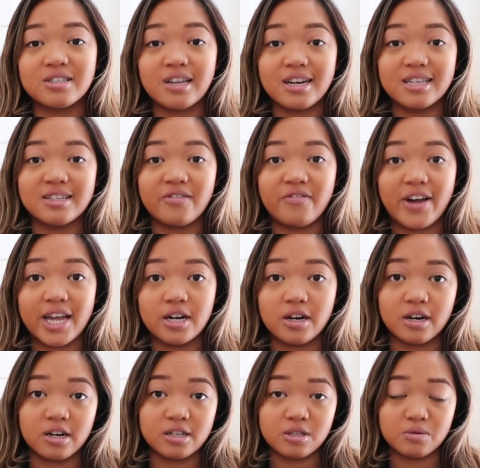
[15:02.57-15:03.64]
Studies and Fine
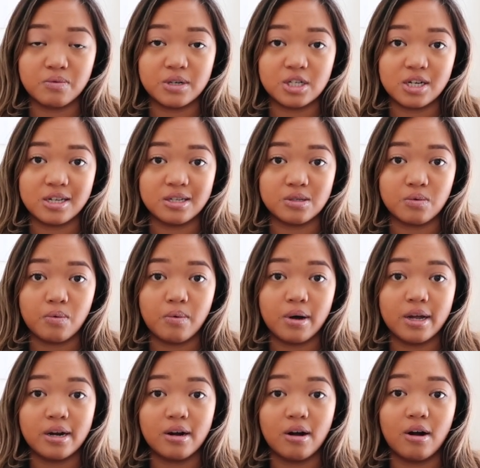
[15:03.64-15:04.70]
Arts, which is
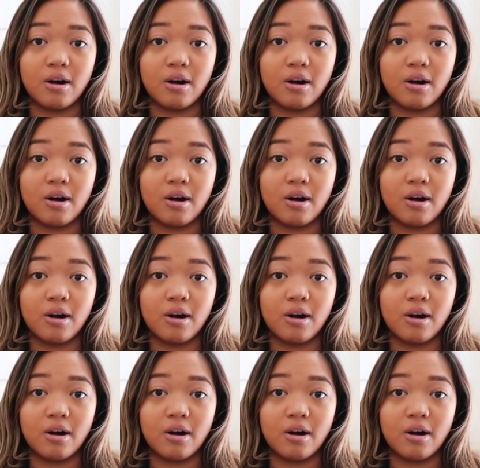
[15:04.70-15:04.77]
what